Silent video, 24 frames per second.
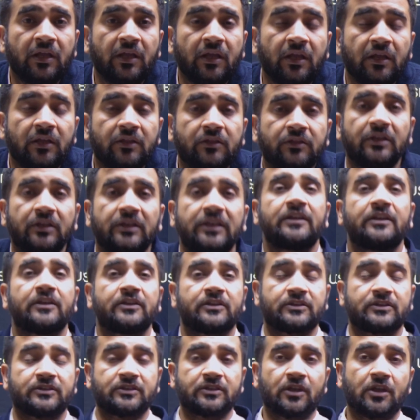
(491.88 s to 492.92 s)
the
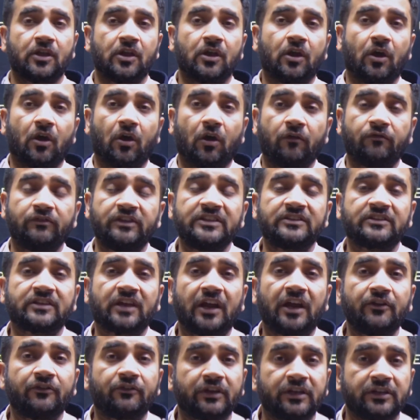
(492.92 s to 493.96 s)
leaders of these
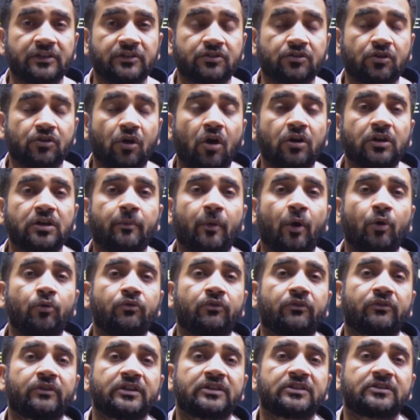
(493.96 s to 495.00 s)
countries talked
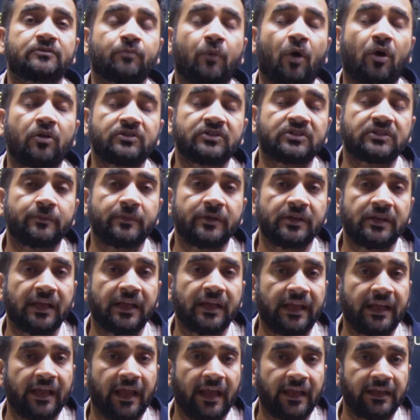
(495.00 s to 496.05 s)
about responsible
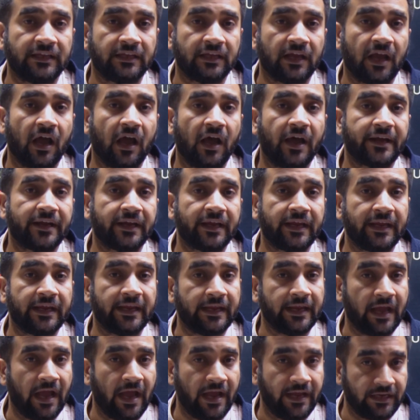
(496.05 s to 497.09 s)
AI,
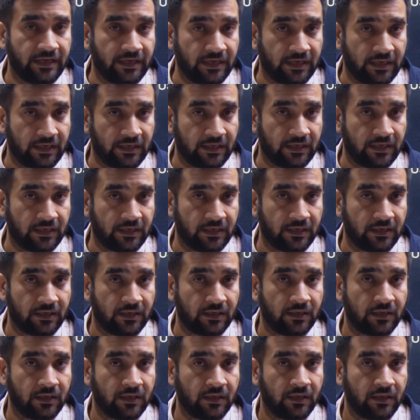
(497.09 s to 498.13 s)
RAI,
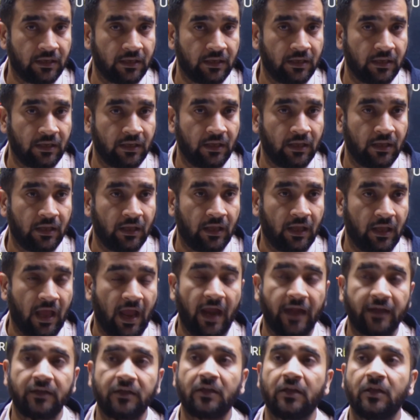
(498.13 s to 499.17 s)

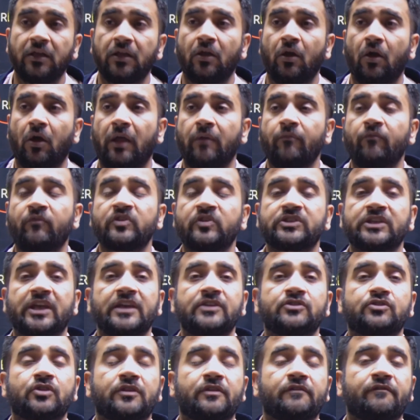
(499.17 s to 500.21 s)
and
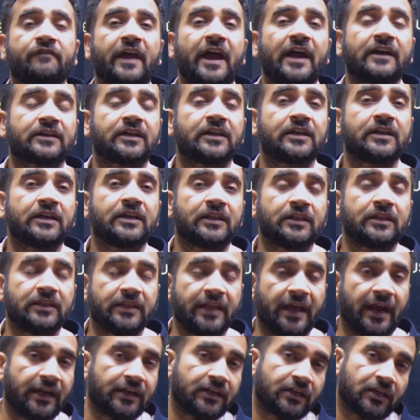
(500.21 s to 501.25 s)
emphasized on the fact
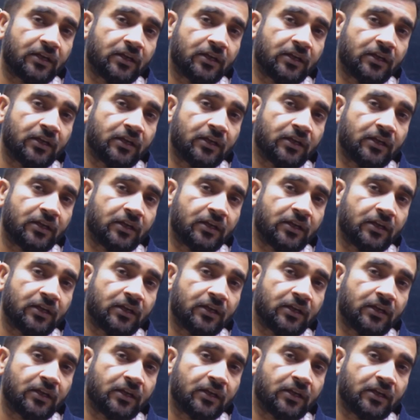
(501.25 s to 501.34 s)
that,